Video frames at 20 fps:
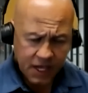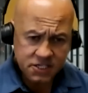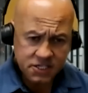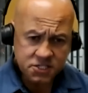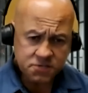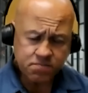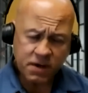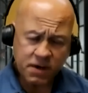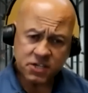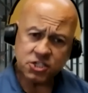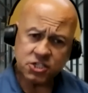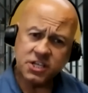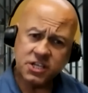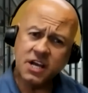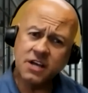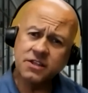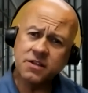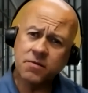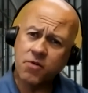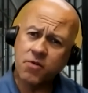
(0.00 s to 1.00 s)

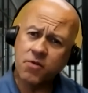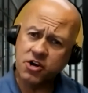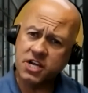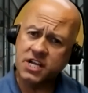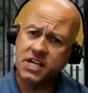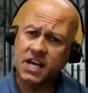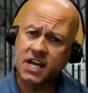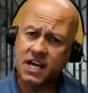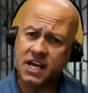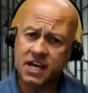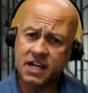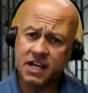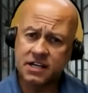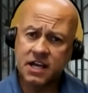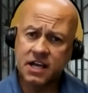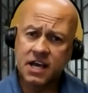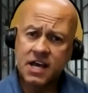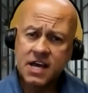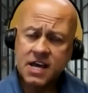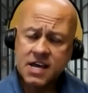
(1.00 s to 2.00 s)
especially on the marketing
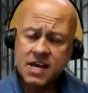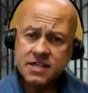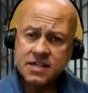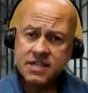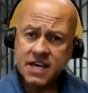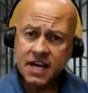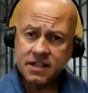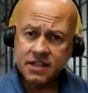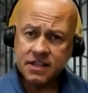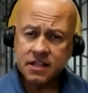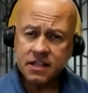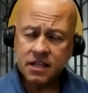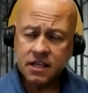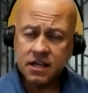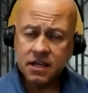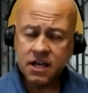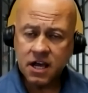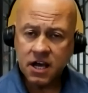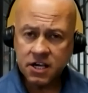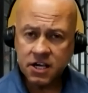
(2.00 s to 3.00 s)
end, that
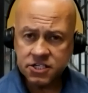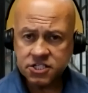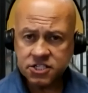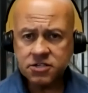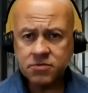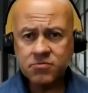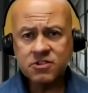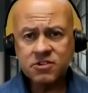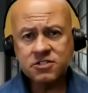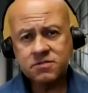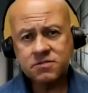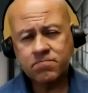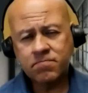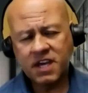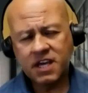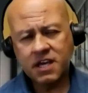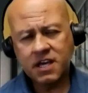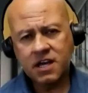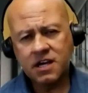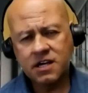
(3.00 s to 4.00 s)
customers,
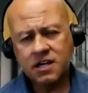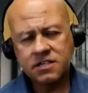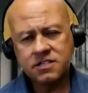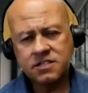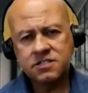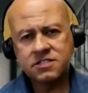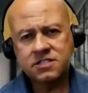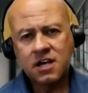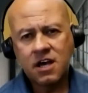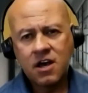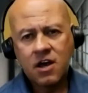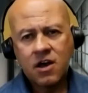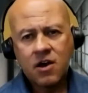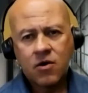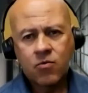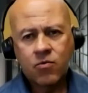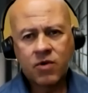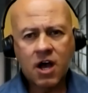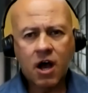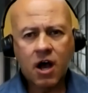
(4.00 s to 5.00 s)
because
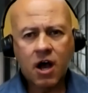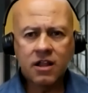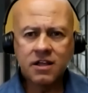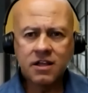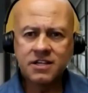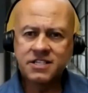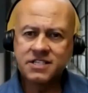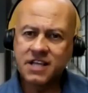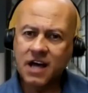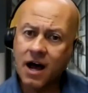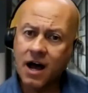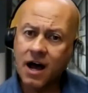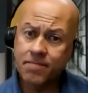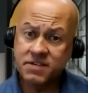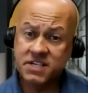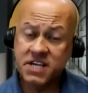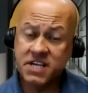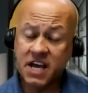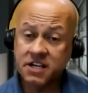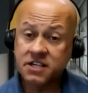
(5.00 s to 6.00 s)
we all
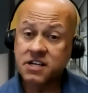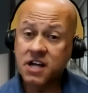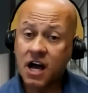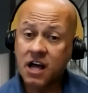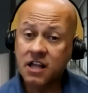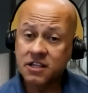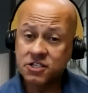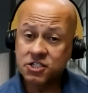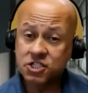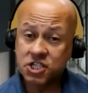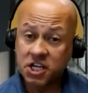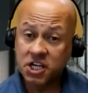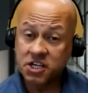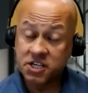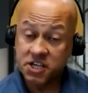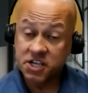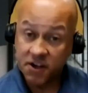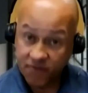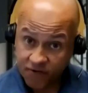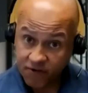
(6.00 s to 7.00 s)
adopt technology
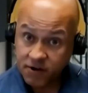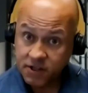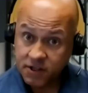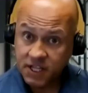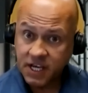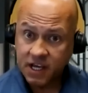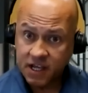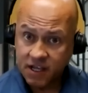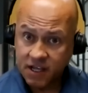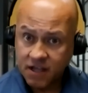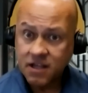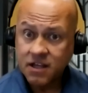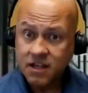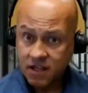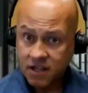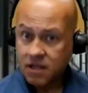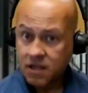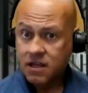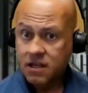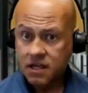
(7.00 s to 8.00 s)
differently,
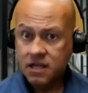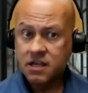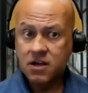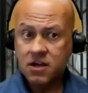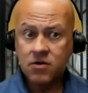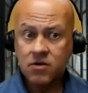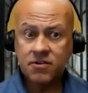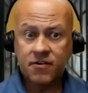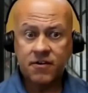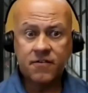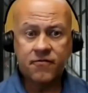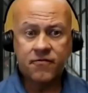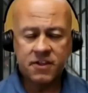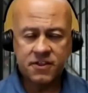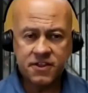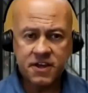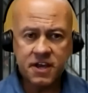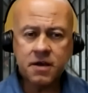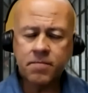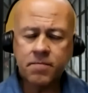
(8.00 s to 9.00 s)
you know, if
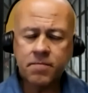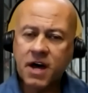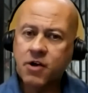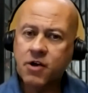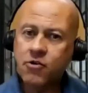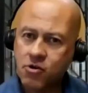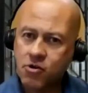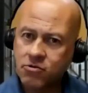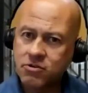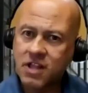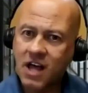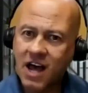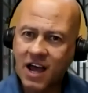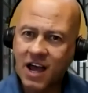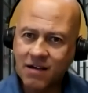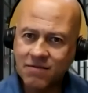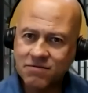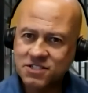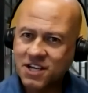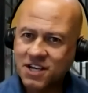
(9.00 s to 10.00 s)
we think about our own
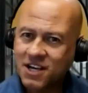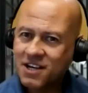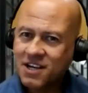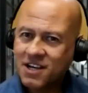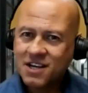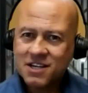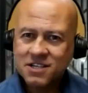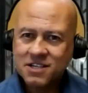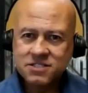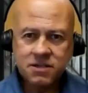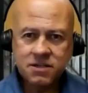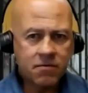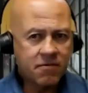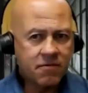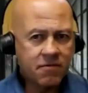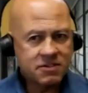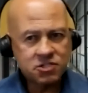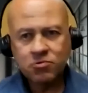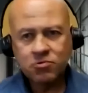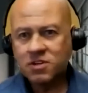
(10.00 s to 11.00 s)
lives, some
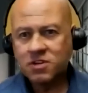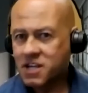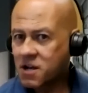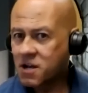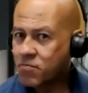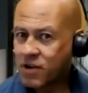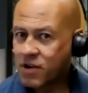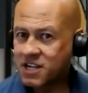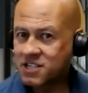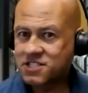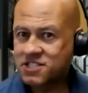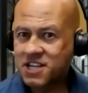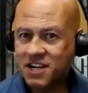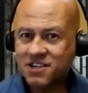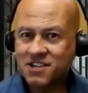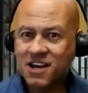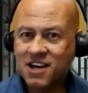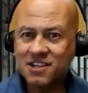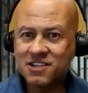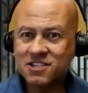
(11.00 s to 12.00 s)
of us really embrace
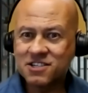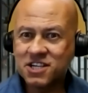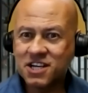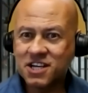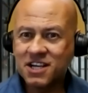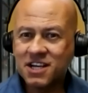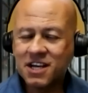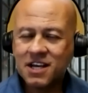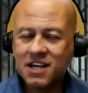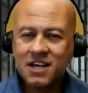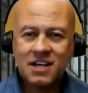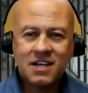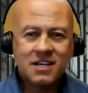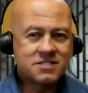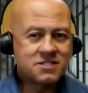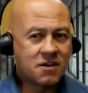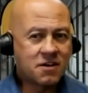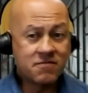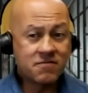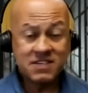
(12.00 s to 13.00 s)
technology,
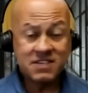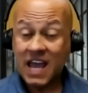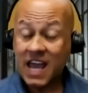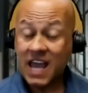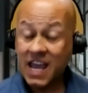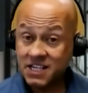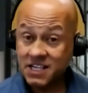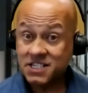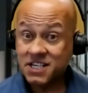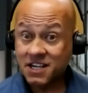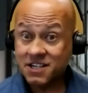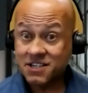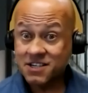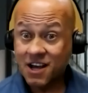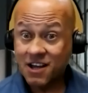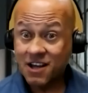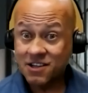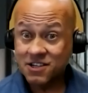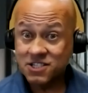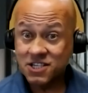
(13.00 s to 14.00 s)
some of us hate
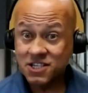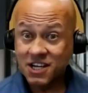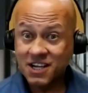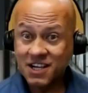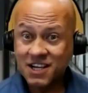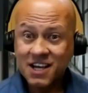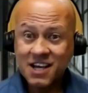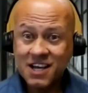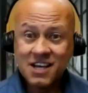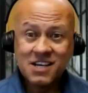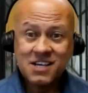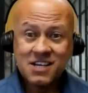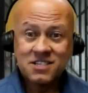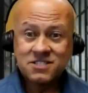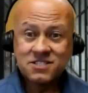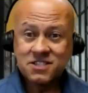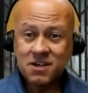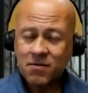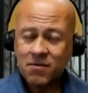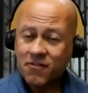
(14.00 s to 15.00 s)
technology,
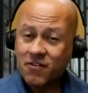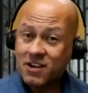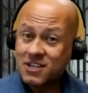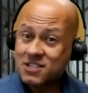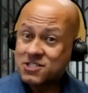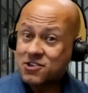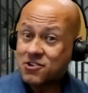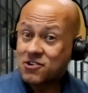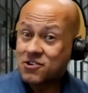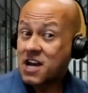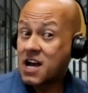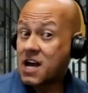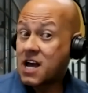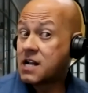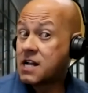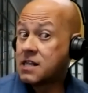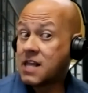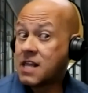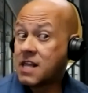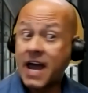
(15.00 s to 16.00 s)
some of us are
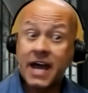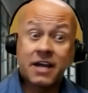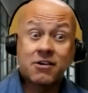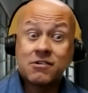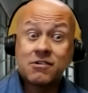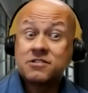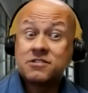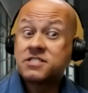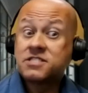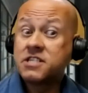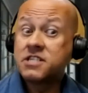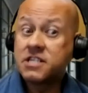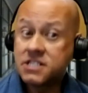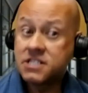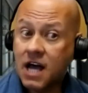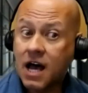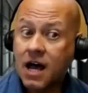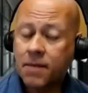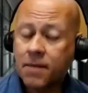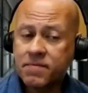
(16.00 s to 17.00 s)
kind of laggers in
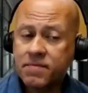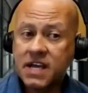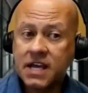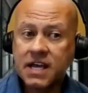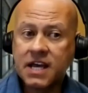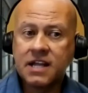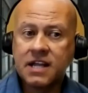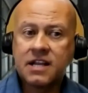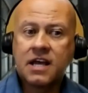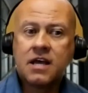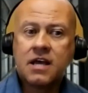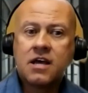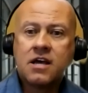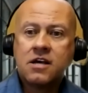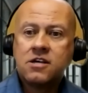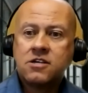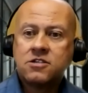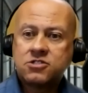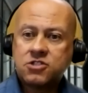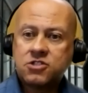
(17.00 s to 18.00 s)
adopting it.
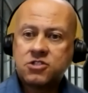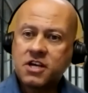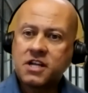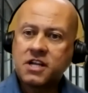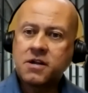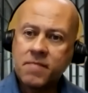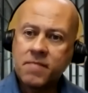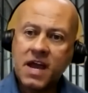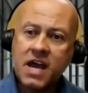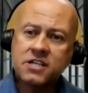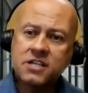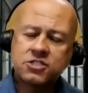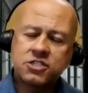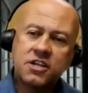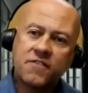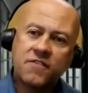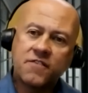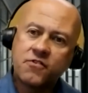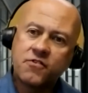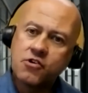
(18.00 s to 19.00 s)
So you can
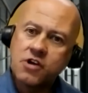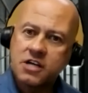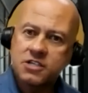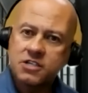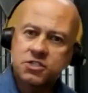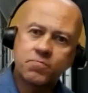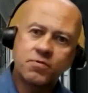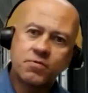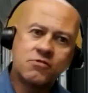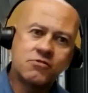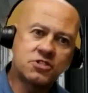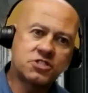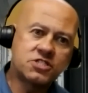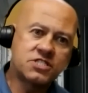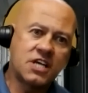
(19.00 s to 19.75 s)
imagine if you're an entrepreneur